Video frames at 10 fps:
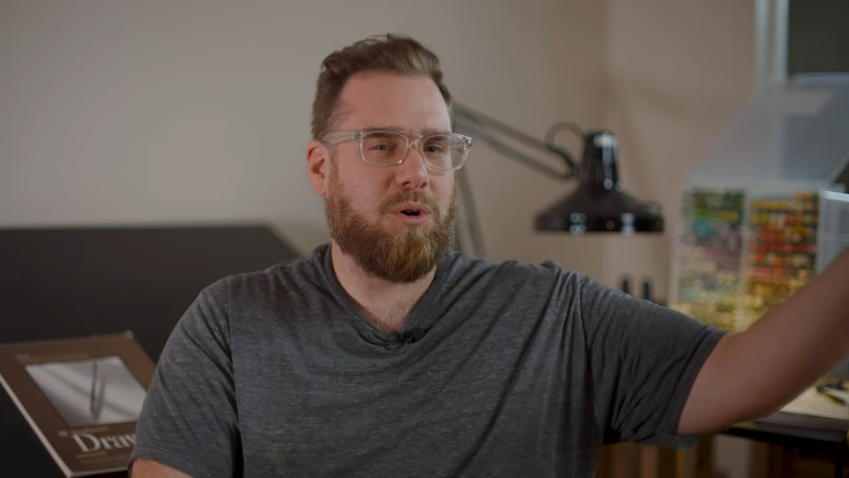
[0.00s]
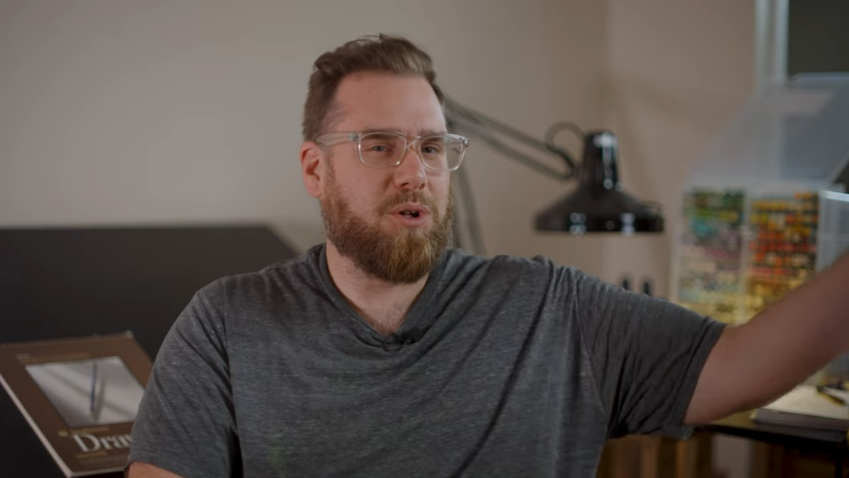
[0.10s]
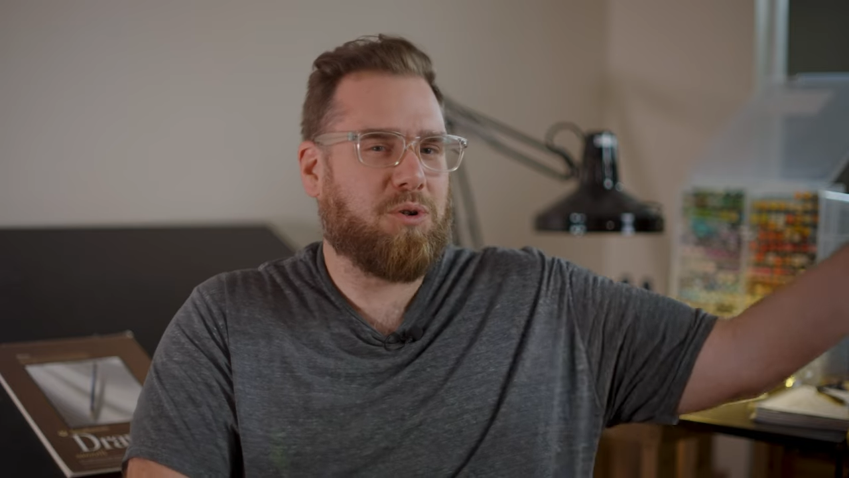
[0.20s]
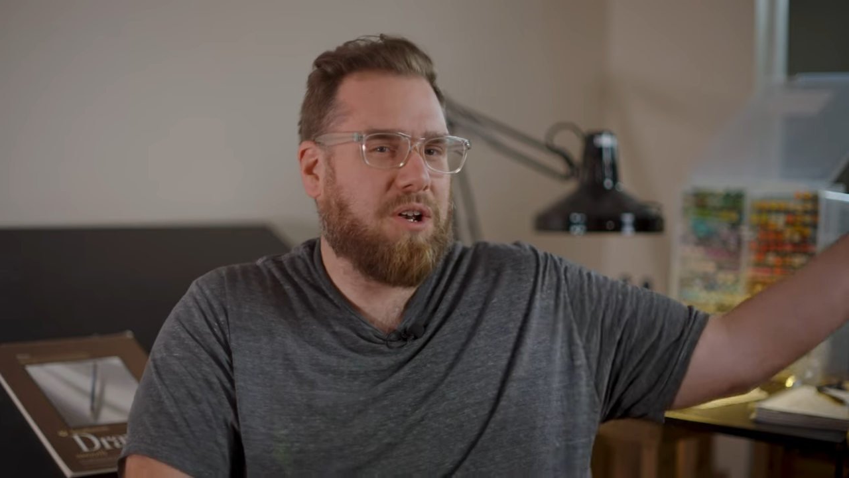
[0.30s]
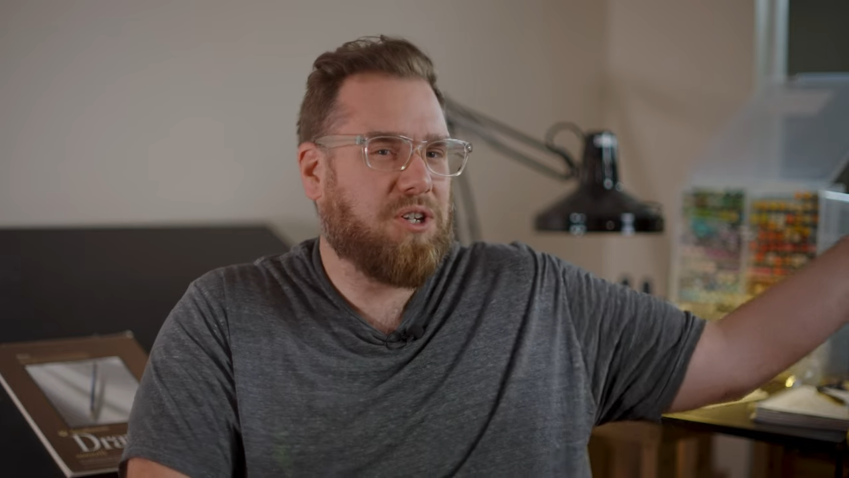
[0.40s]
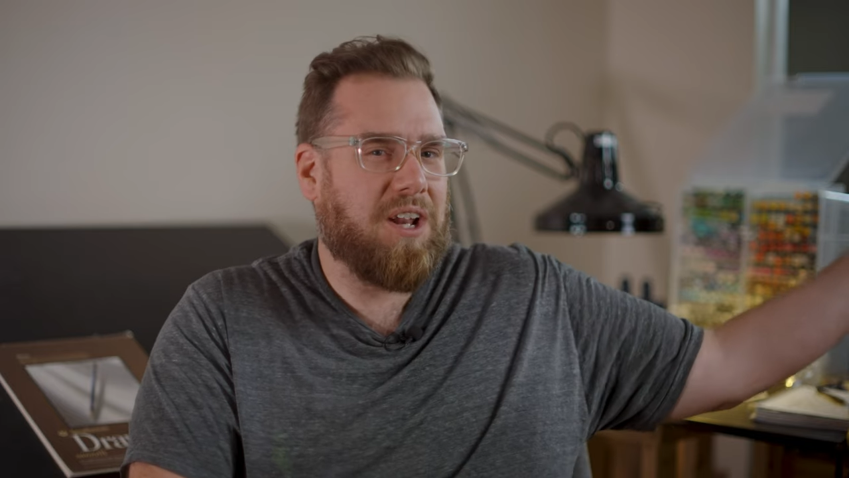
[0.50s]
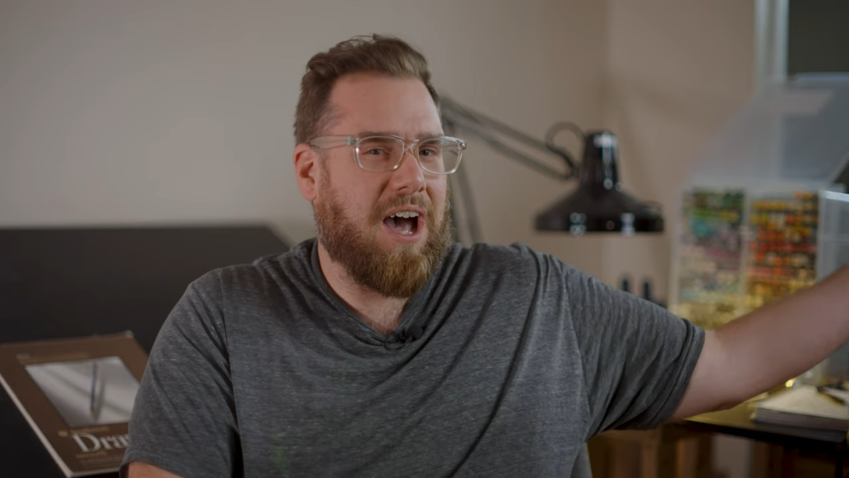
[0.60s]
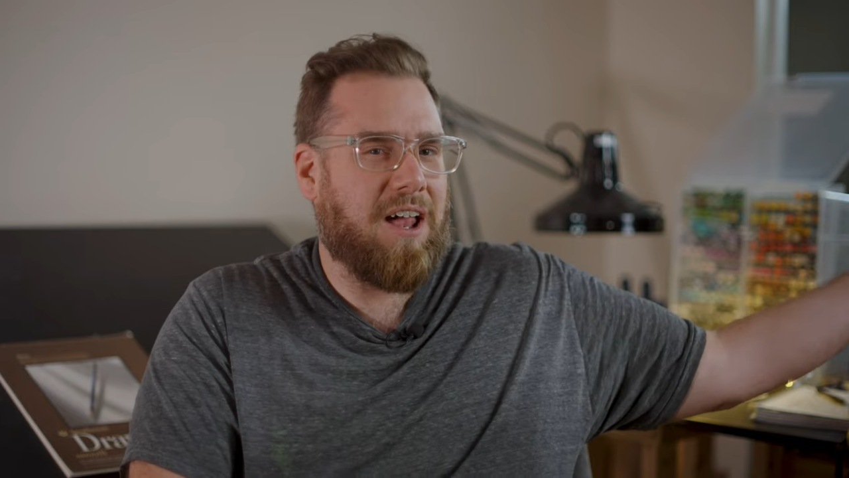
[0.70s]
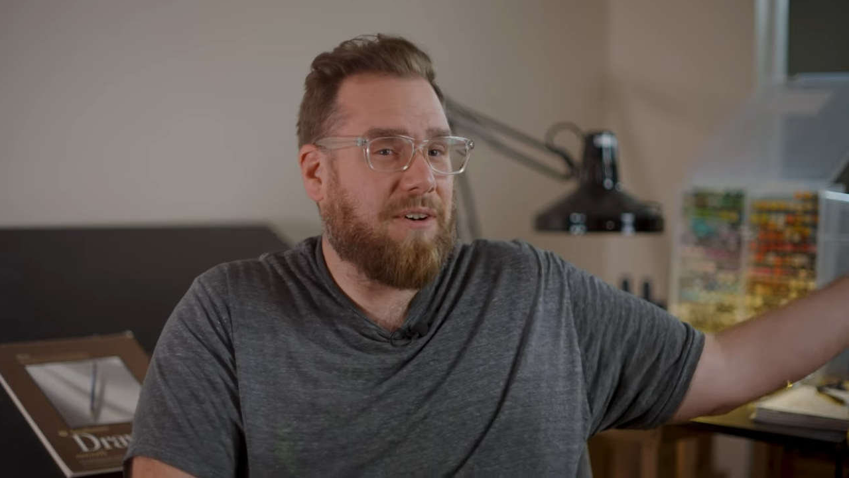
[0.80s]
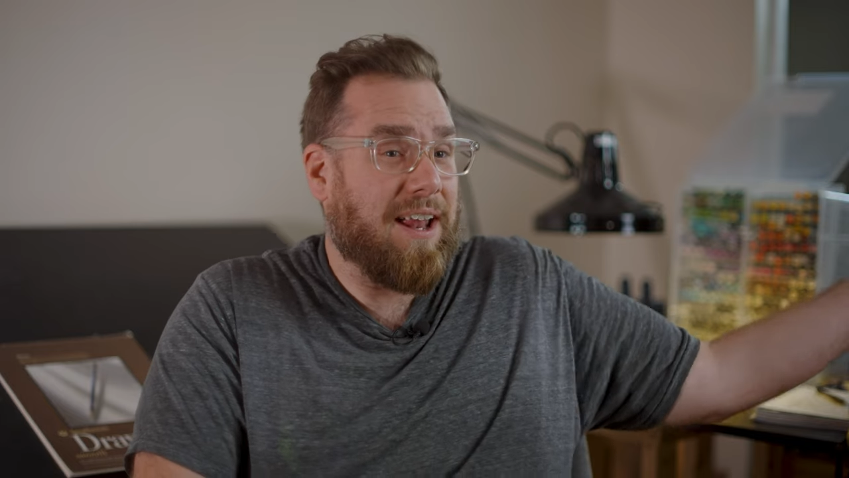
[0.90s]
nutrition
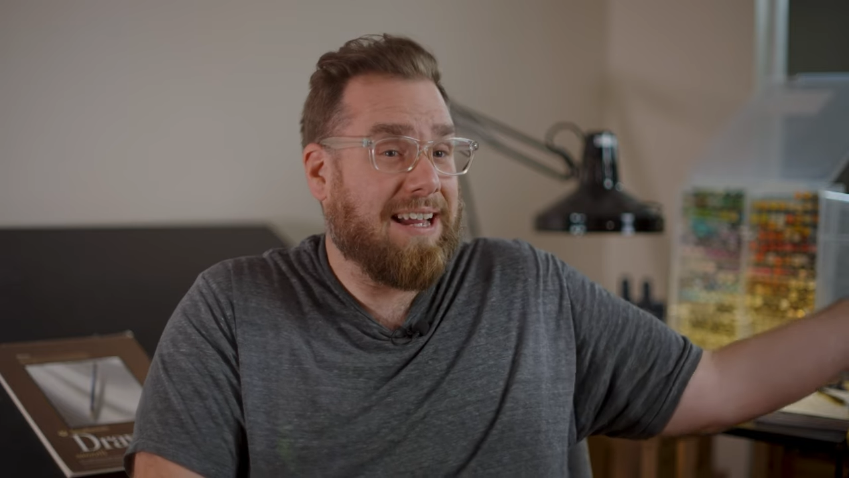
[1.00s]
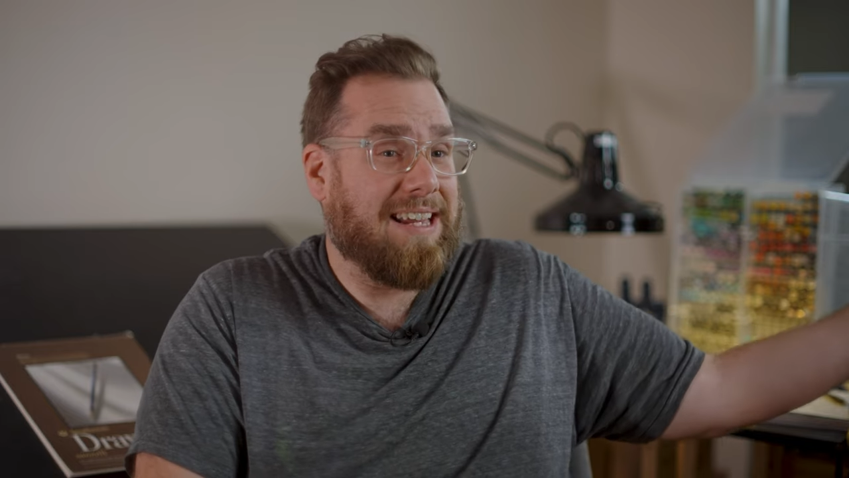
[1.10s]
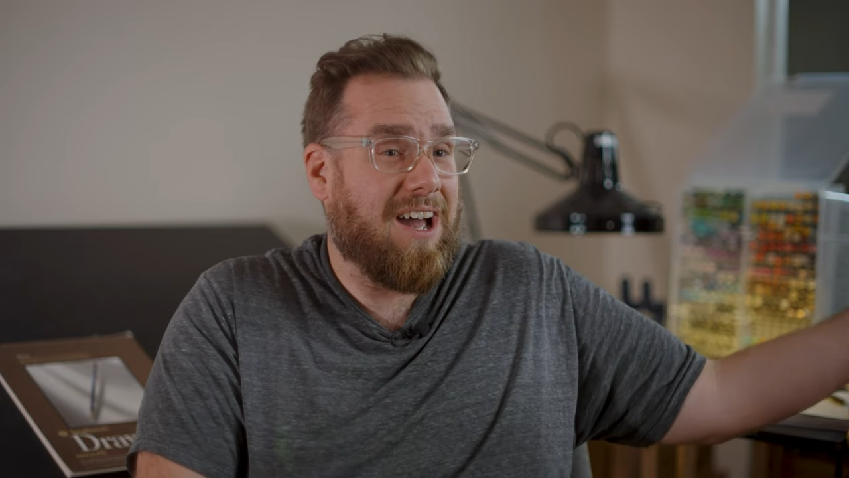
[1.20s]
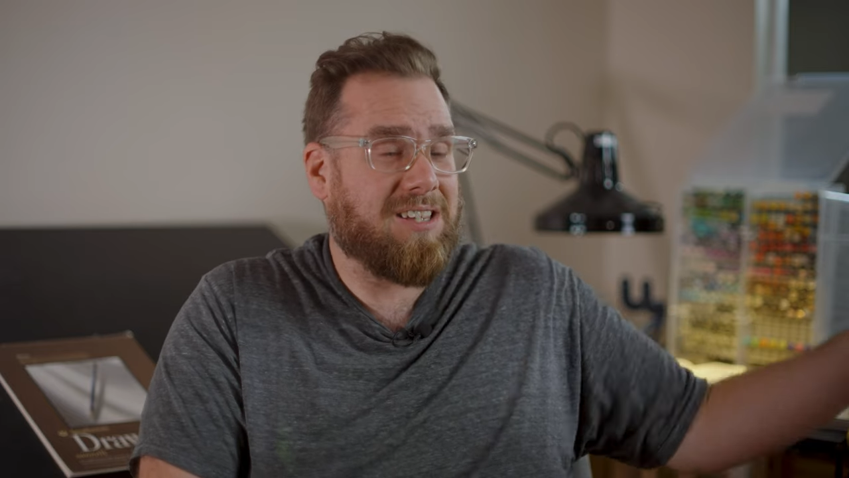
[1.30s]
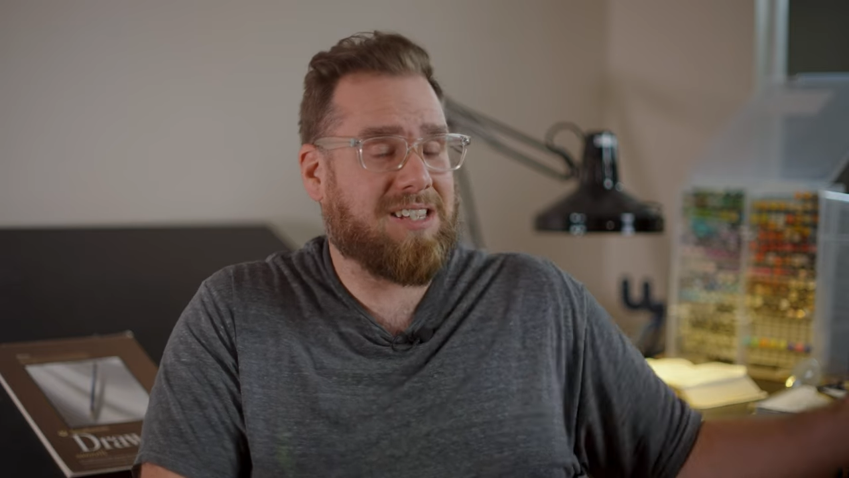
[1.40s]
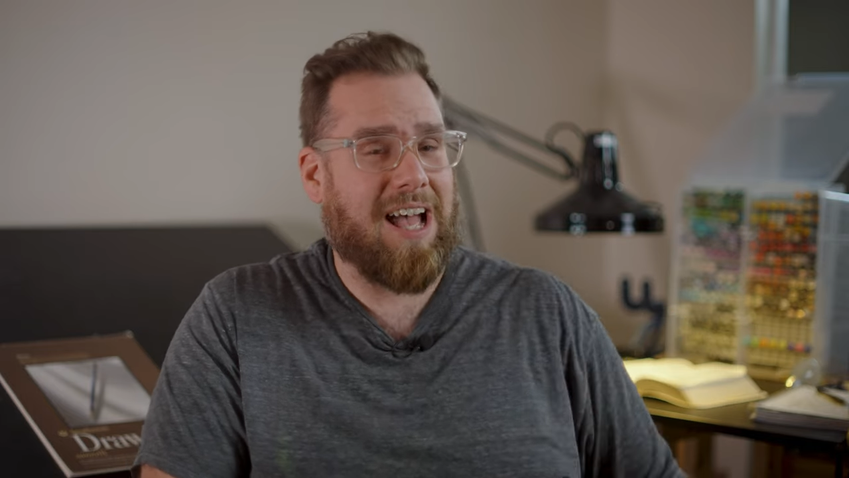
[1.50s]
out of it, I guess.